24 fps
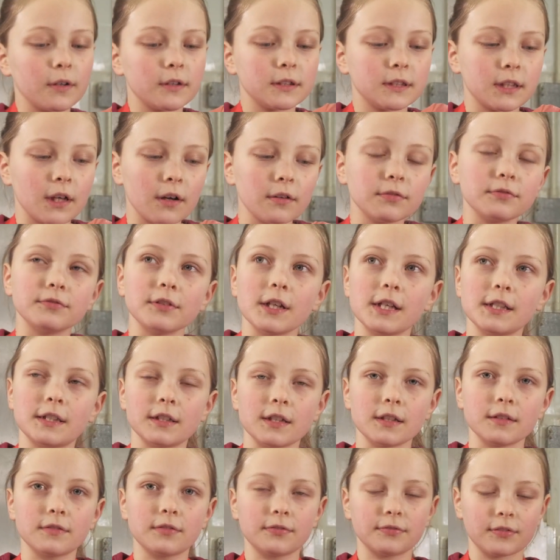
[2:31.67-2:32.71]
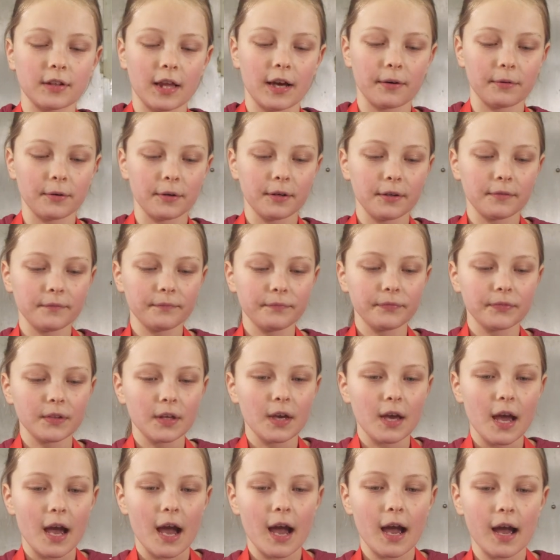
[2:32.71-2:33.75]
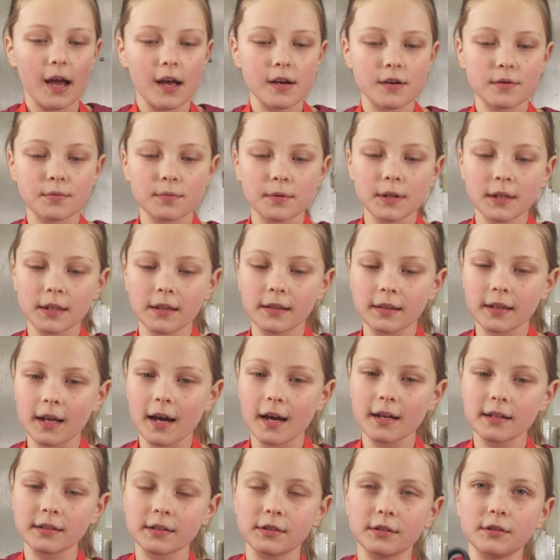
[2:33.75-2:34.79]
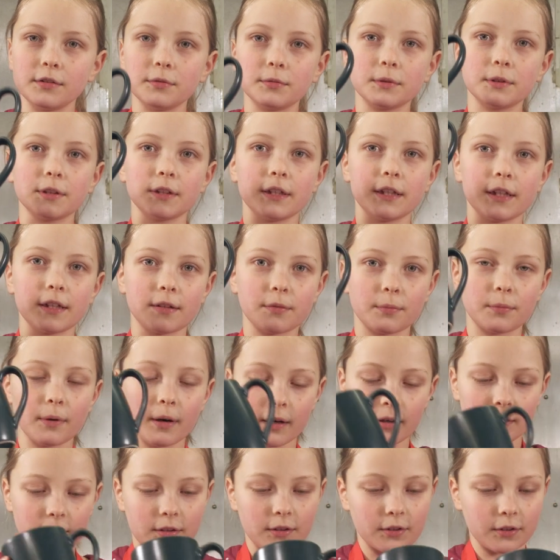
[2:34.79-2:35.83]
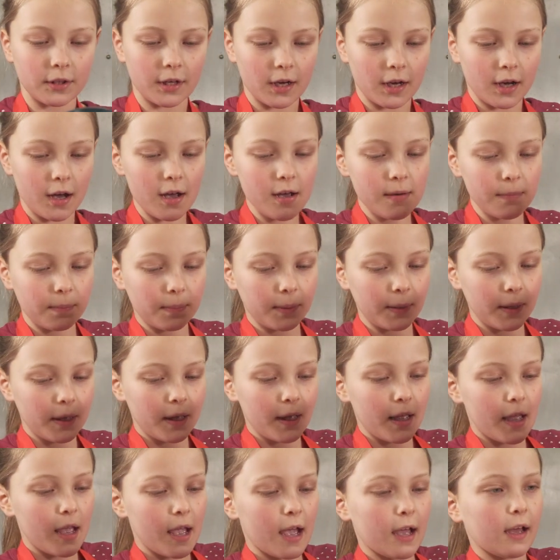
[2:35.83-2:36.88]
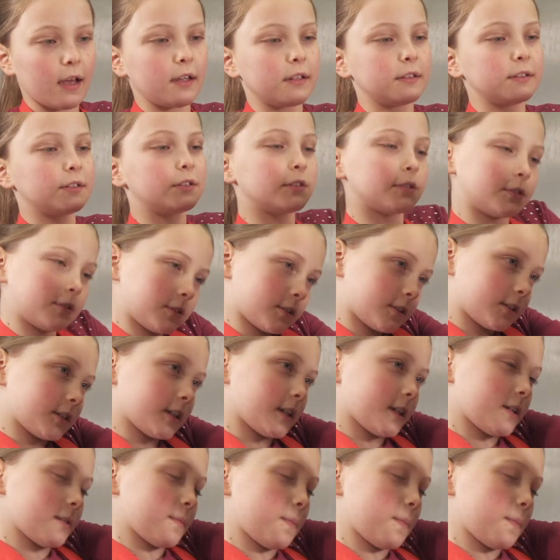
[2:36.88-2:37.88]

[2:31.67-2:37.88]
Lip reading: self-raising flour. And with that, you will need your cup, and you're just gonna